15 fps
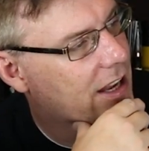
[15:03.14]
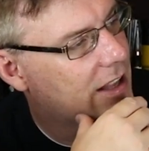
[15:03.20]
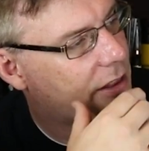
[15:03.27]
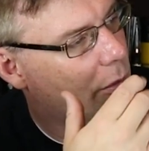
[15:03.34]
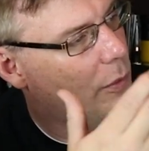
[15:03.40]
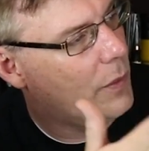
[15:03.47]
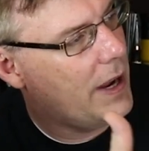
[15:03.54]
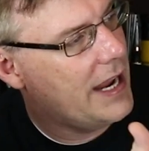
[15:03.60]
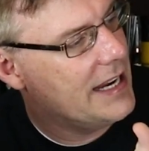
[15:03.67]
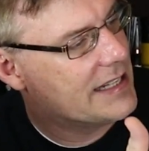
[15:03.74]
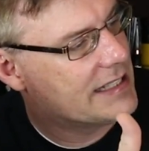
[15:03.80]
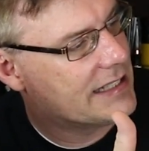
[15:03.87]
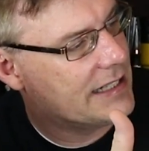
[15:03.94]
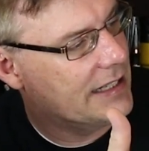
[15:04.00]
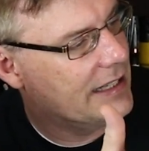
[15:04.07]
got the
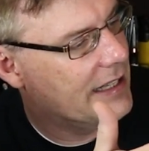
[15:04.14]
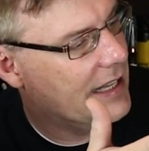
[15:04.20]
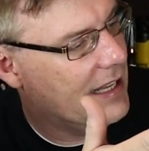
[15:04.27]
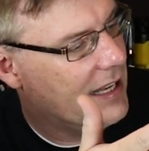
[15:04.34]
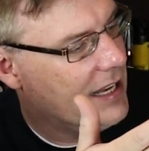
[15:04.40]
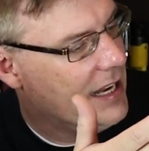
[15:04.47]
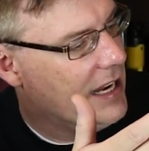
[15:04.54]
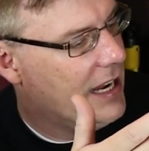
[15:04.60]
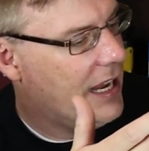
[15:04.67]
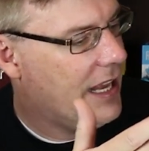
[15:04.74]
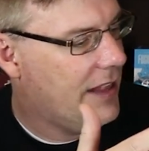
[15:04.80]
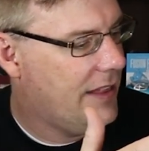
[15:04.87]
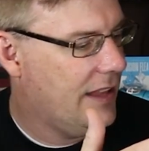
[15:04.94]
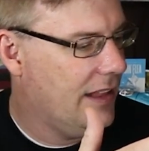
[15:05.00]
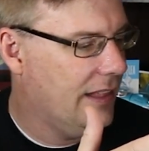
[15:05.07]
waist and
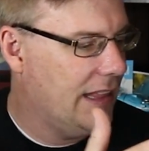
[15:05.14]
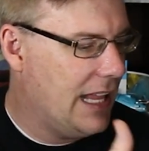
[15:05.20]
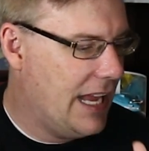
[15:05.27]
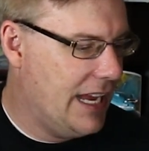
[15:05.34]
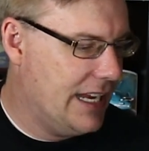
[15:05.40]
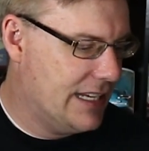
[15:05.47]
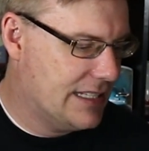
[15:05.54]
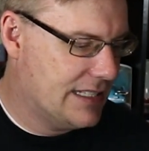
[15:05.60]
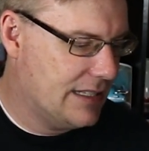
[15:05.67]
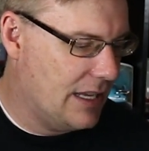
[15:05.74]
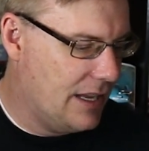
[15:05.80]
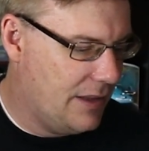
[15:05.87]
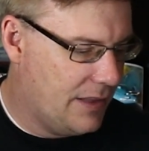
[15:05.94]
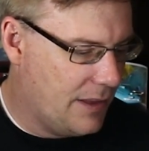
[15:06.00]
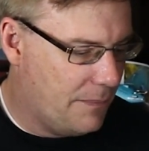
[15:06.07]
the legs,
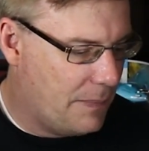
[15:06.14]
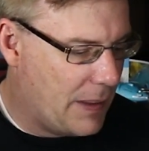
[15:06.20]
the